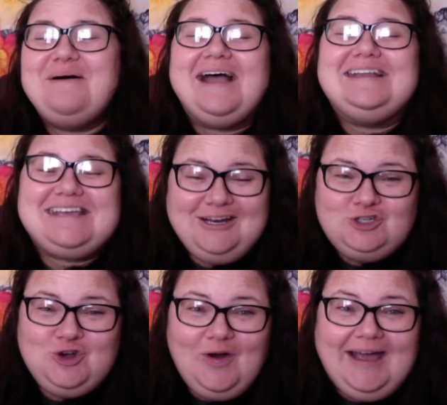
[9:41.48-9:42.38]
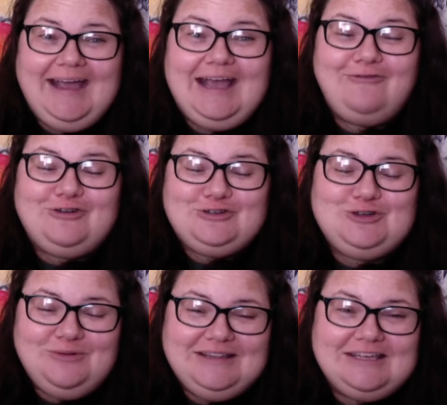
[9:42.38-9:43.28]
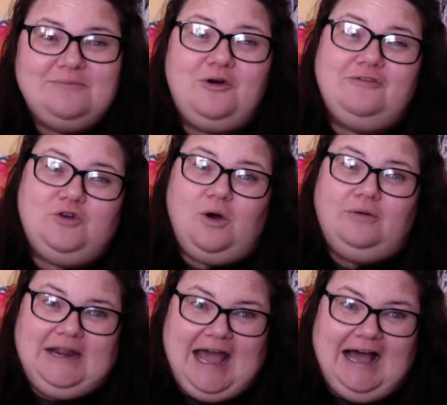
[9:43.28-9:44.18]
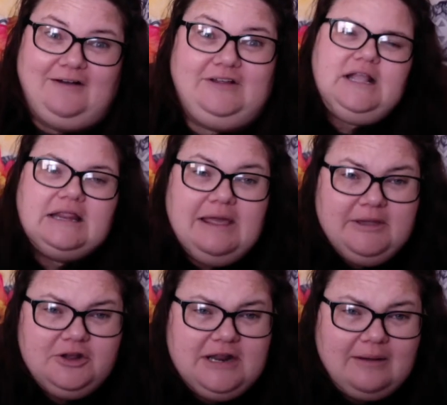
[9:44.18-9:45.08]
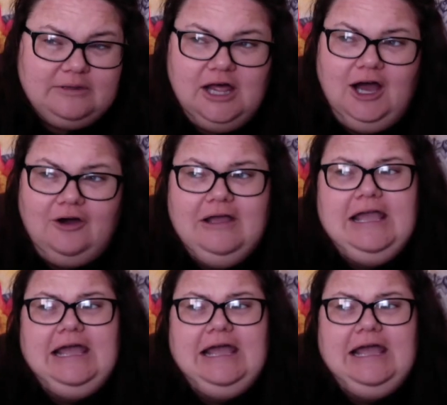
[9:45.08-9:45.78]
but enjoy if you do read them or if you already have, let me know down below.